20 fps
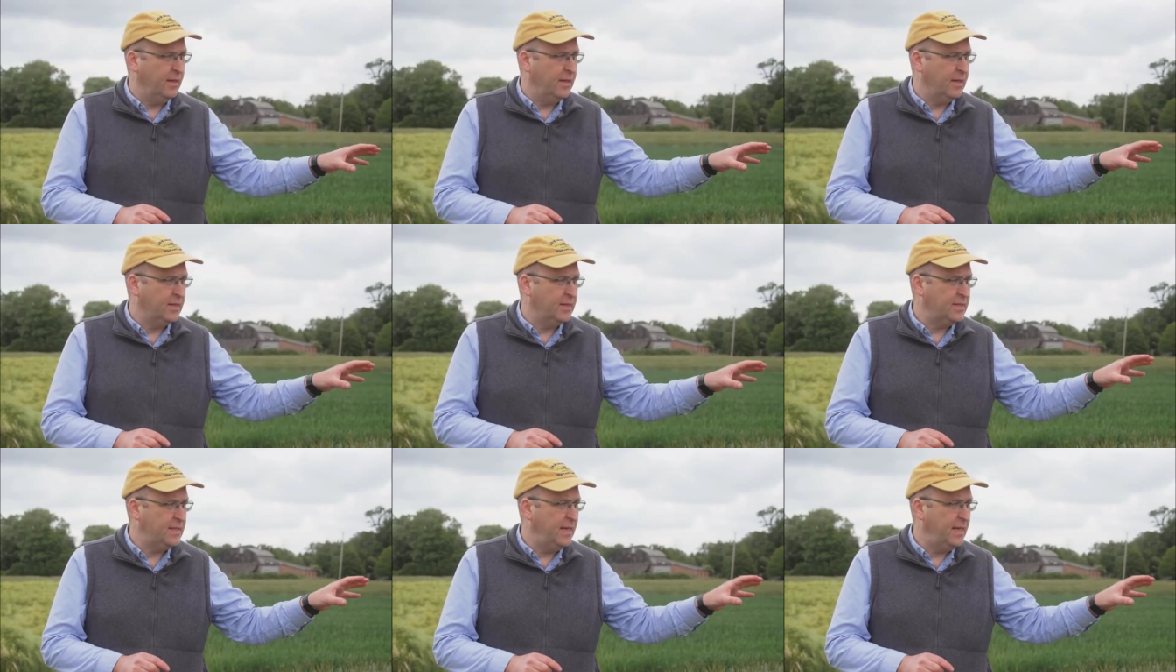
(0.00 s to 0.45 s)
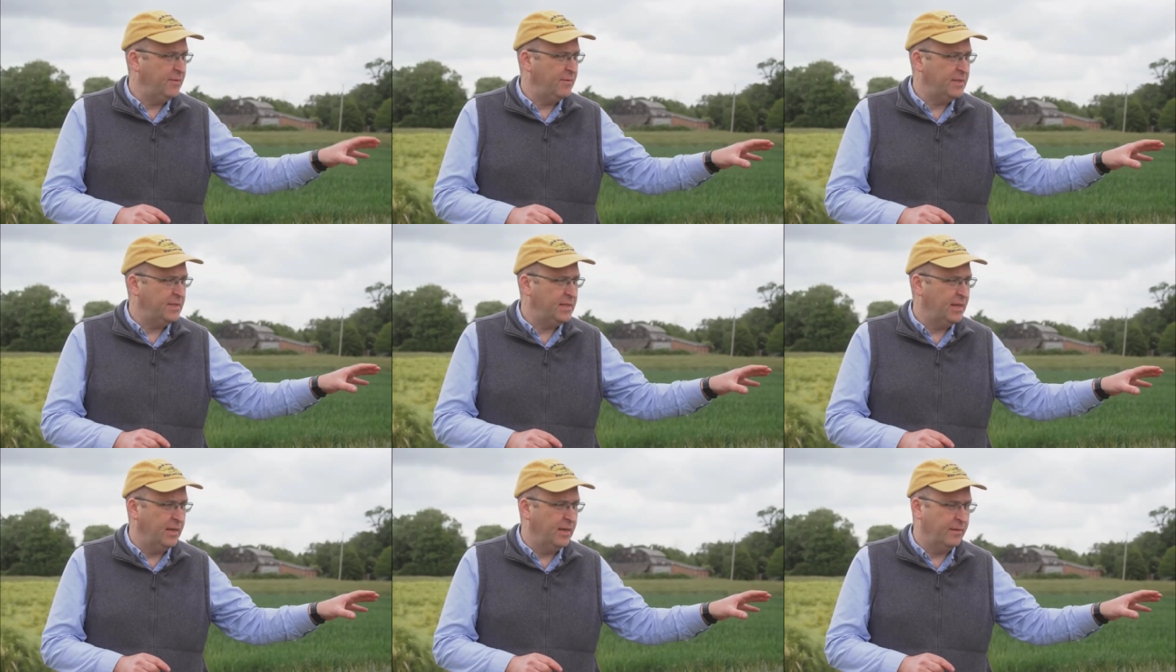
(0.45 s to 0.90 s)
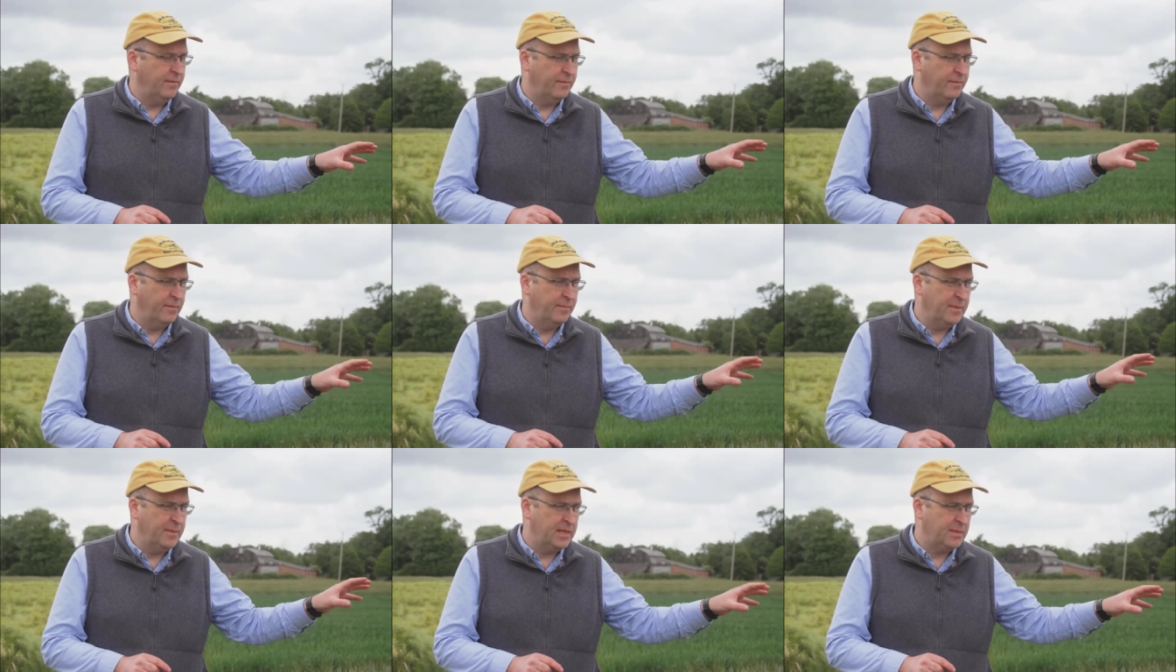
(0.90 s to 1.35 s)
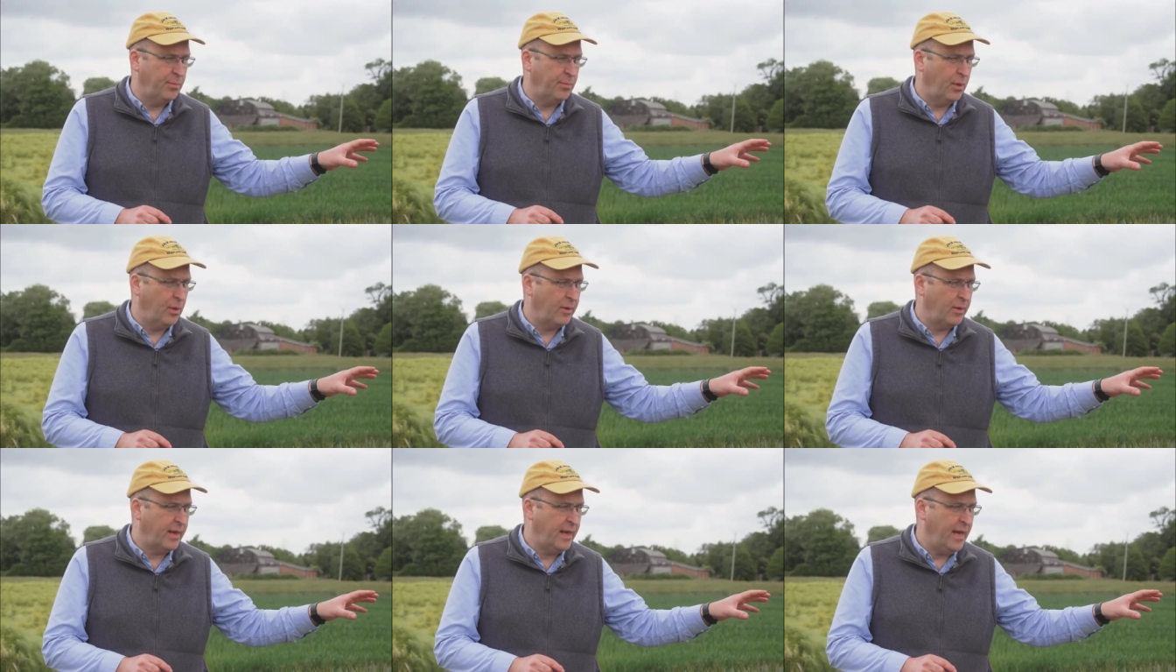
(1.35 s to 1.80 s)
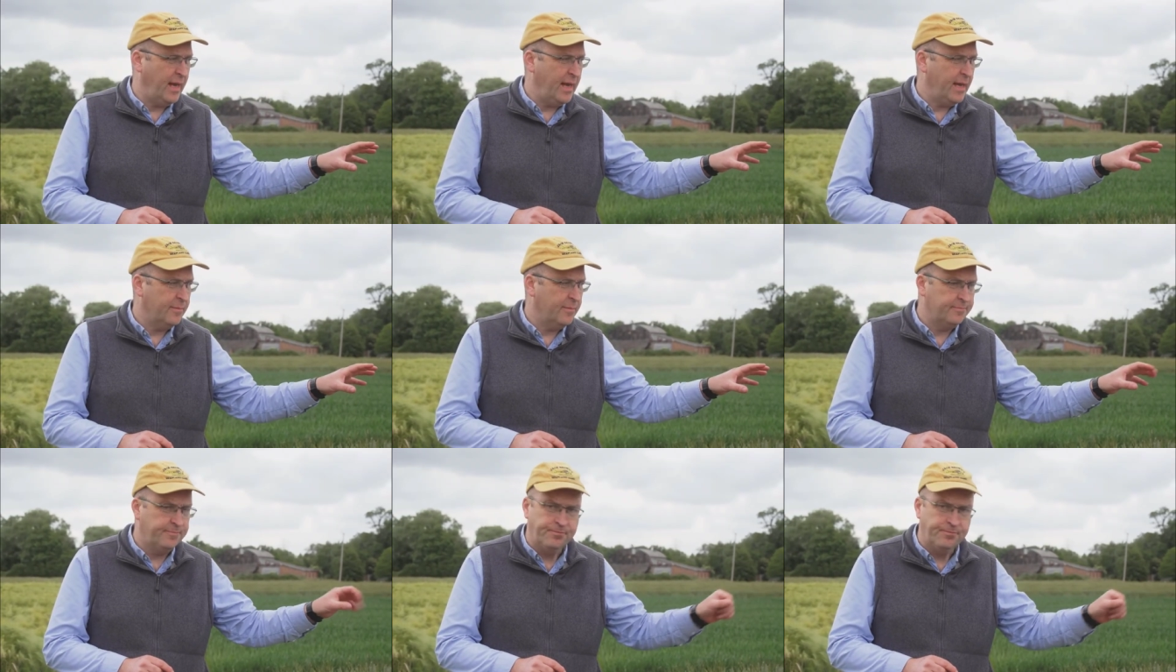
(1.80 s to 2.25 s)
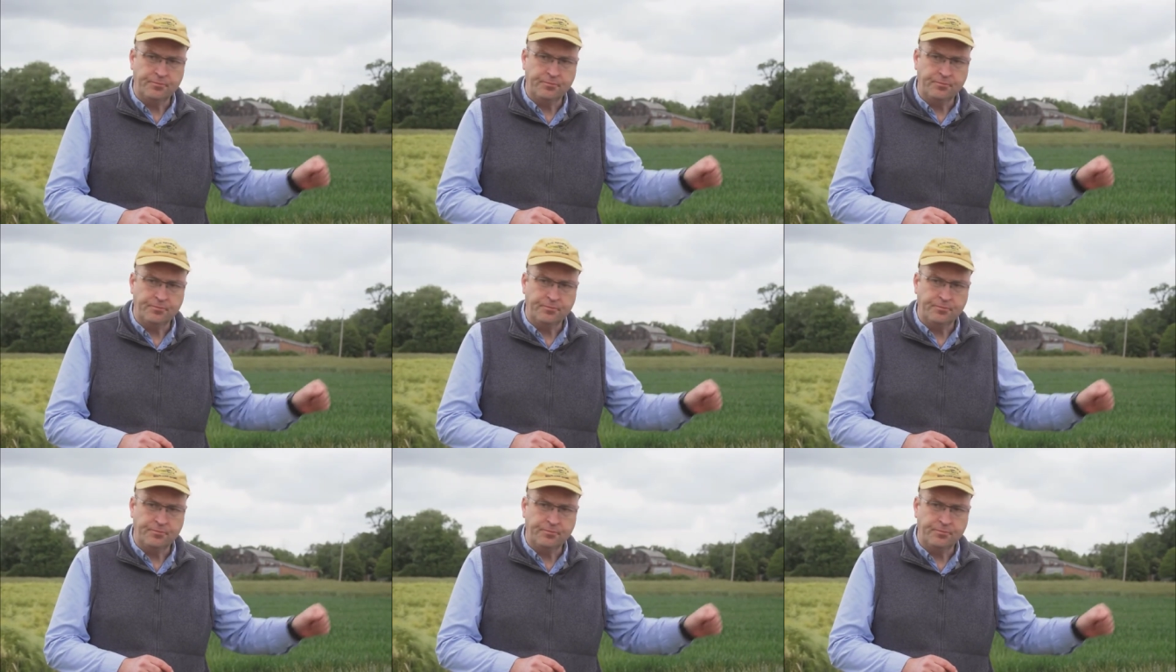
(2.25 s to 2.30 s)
seed return from this block here.